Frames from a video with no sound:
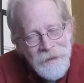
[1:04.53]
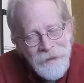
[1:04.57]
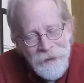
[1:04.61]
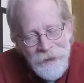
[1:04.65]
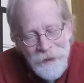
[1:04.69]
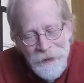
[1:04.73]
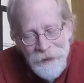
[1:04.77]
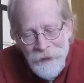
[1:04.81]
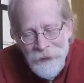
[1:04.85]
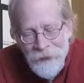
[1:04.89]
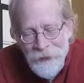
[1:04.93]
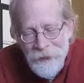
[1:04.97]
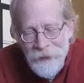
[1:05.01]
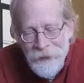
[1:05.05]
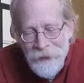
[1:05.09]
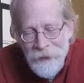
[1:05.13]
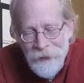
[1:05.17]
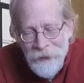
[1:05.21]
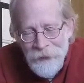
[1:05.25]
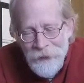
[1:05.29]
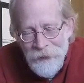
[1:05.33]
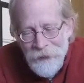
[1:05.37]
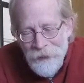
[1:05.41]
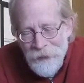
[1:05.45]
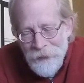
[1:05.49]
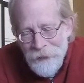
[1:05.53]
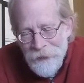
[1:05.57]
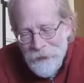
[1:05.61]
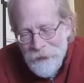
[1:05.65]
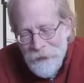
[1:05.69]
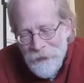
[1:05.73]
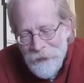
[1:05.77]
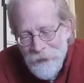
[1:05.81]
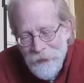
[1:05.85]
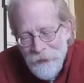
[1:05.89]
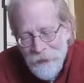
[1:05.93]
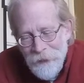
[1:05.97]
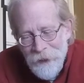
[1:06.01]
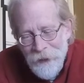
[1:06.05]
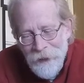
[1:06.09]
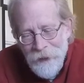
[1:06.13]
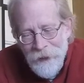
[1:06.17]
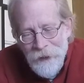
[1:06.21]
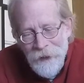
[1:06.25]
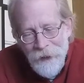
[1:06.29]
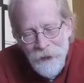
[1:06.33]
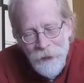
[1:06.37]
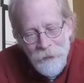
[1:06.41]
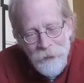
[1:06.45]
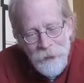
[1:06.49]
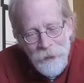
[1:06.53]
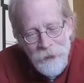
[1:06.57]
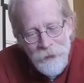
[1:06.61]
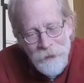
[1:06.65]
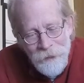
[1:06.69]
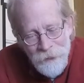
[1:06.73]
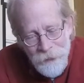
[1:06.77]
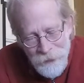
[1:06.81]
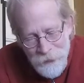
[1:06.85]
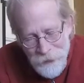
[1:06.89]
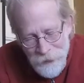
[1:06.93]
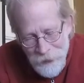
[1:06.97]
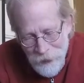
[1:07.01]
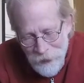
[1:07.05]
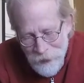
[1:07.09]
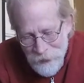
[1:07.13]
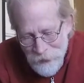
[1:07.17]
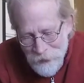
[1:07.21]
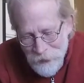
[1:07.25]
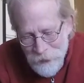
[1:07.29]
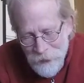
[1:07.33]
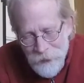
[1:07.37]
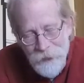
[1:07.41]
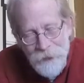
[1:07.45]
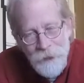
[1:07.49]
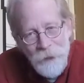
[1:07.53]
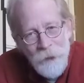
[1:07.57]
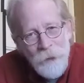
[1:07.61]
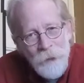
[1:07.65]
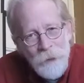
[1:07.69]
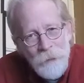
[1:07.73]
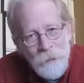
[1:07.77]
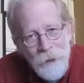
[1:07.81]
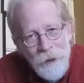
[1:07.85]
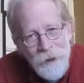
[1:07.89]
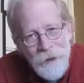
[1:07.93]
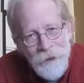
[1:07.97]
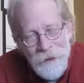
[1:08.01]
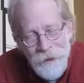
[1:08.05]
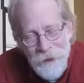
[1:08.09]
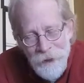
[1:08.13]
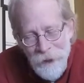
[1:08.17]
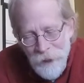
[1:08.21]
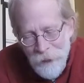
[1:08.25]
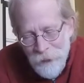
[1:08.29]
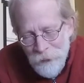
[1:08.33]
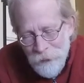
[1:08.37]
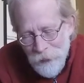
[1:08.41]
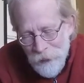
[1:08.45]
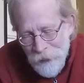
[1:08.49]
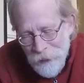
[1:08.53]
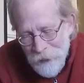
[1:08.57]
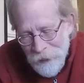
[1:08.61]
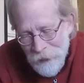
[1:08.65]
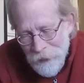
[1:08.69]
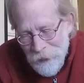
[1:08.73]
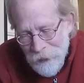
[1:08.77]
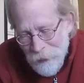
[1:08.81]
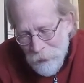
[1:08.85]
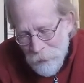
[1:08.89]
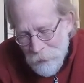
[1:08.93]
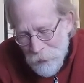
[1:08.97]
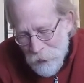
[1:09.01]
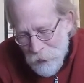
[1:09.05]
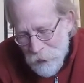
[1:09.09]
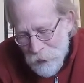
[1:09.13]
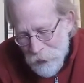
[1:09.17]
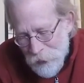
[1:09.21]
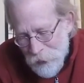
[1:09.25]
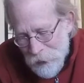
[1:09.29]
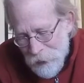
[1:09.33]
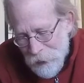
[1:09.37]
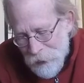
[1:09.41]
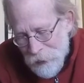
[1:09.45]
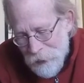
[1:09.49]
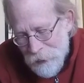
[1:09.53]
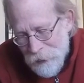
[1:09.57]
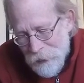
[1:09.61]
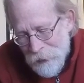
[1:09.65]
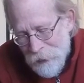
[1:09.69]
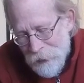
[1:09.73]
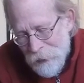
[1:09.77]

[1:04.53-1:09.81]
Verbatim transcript: uh, a silk cover, which I sewed myself on a little machine.